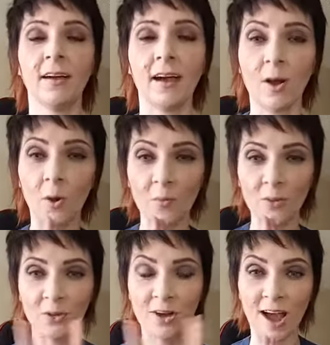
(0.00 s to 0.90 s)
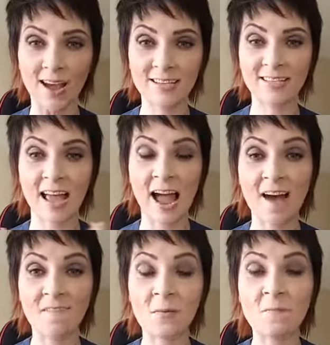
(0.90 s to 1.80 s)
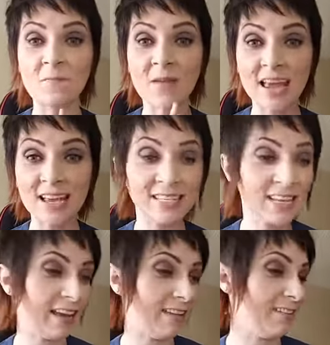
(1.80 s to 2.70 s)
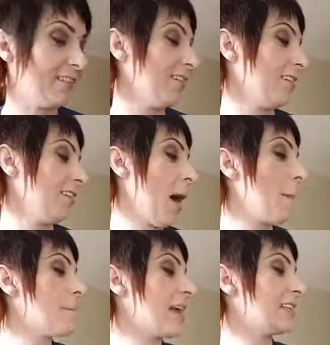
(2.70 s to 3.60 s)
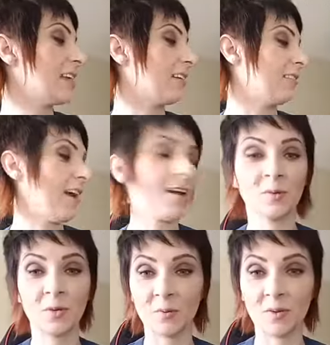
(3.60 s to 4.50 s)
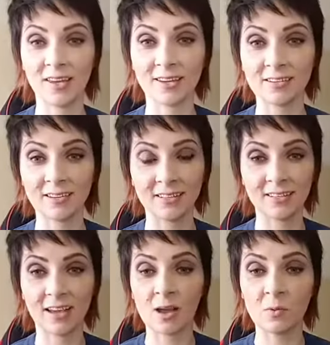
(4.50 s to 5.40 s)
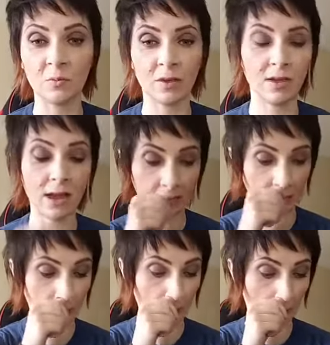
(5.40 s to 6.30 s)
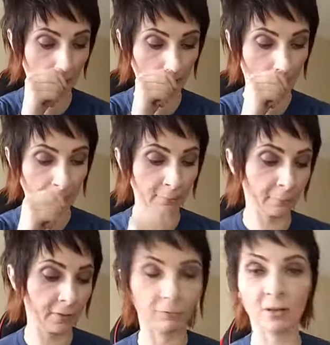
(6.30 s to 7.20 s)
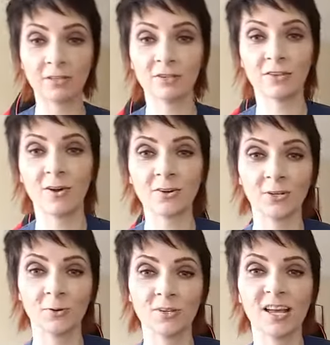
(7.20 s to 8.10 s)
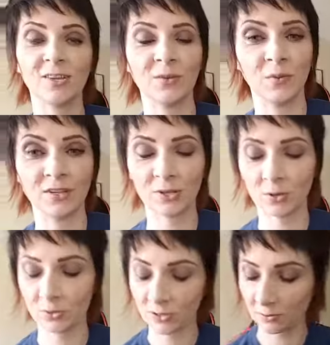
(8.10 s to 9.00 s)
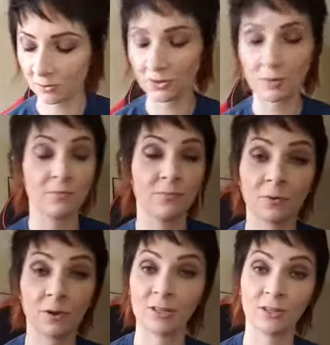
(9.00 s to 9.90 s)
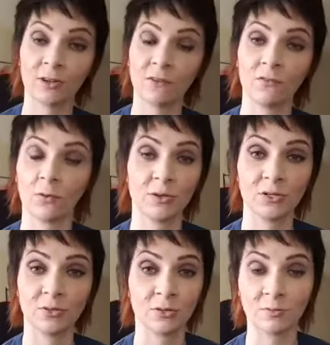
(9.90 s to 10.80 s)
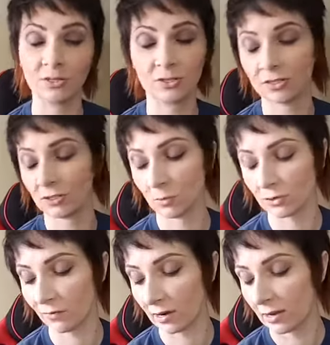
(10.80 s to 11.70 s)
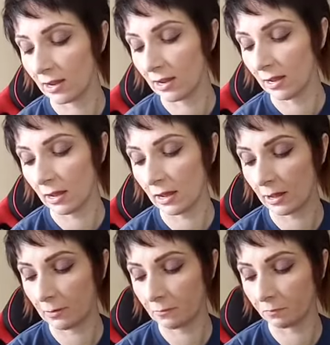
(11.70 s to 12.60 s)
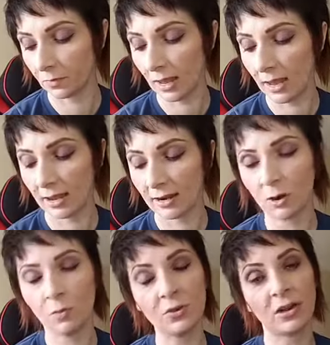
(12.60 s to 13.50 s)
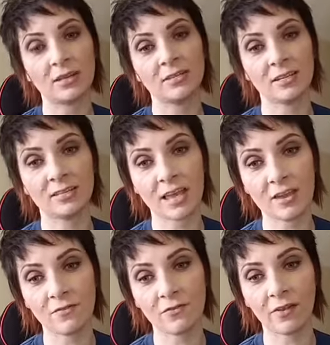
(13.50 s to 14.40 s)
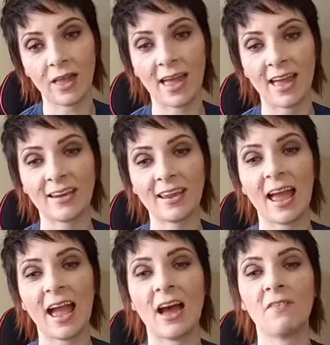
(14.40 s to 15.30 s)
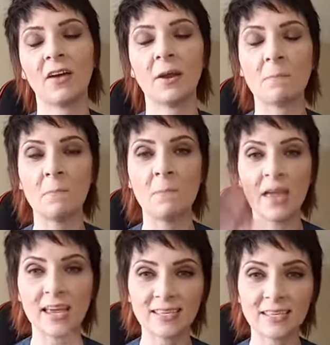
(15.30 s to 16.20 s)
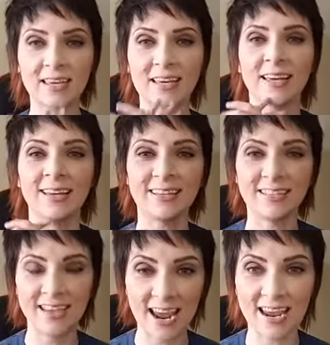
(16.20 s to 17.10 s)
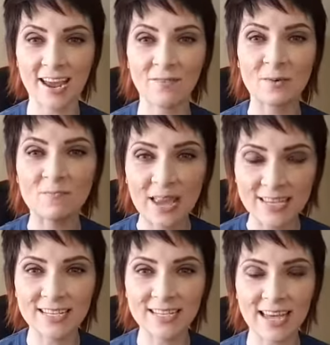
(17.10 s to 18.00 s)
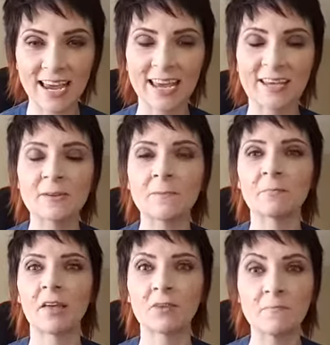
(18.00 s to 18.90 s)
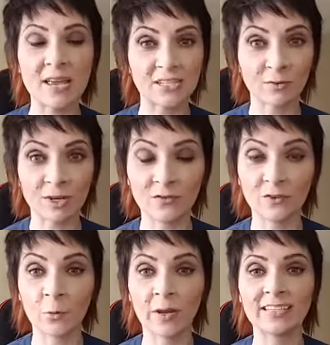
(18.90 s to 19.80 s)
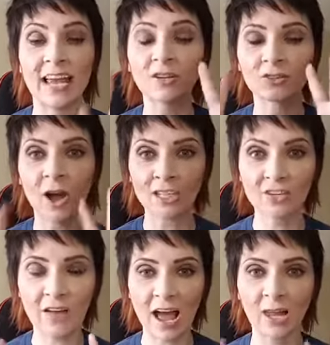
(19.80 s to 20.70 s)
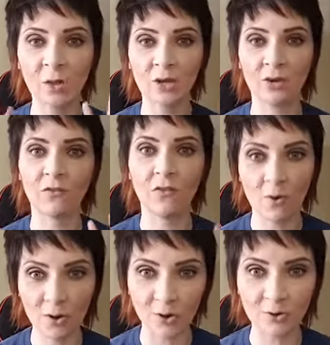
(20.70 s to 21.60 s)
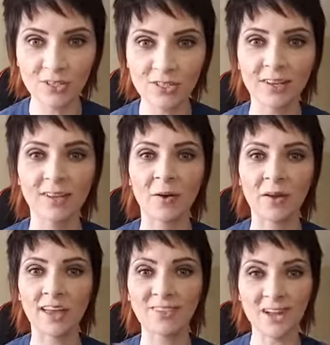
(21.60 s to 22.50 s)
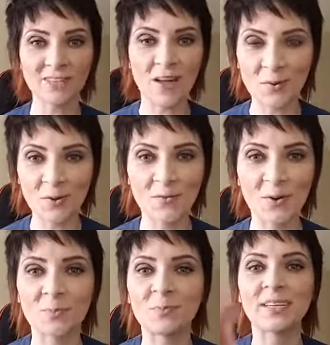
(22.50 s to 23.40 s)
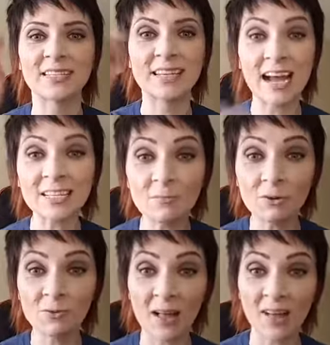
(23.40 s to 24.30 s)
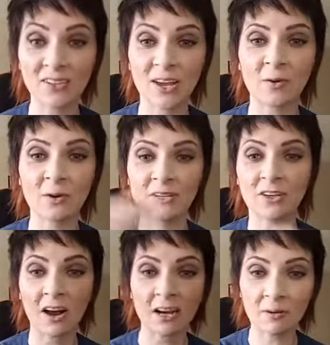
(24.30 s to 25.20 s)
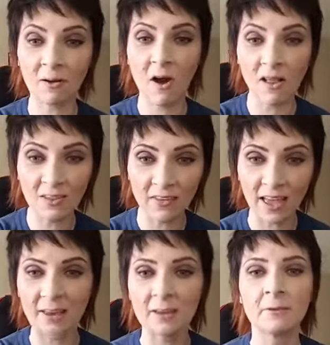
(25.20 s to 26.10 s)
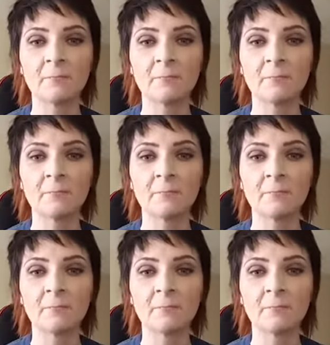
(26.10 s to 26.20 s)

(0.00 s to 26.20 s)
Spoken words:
Hope you guys have an amazing, amazing Halloween weekend. As I say, I will be at a relatively haunted hotel in the West Coast, which I'm greatly looking forward to. It's going to be so much fun. And I hope you guys stay safe and have an amazing day. Have an amazing day. Have an amazing rest of your week. Take lots of Halloween photos. Okay. Lots of Halloween photos because next spiritual healthcare, we're going to be talking about all of it.